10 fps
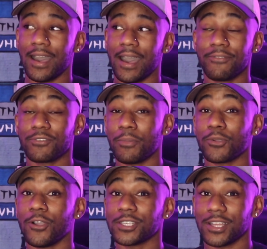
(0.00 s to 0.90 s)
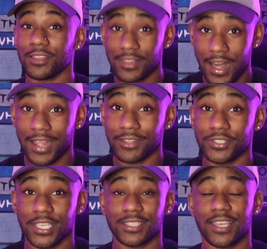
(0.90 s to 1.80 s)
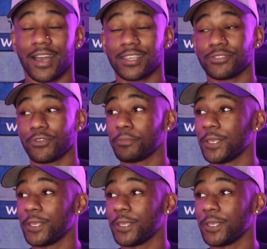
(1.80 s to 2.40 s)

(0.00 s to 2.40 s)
I've come across a lot of TikToks from